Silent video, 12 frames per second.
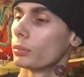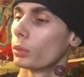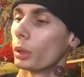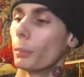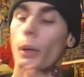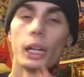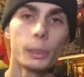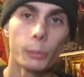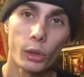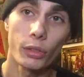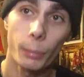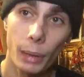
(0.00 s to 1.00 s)
Mighty
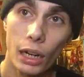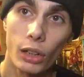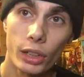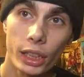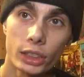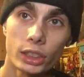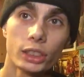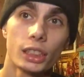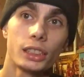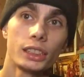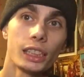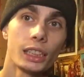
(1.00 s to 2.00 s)
Morphin Power Rangers
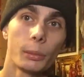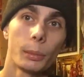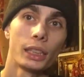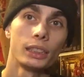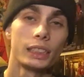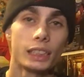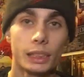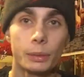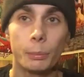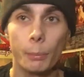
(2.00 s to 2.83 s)
TMNT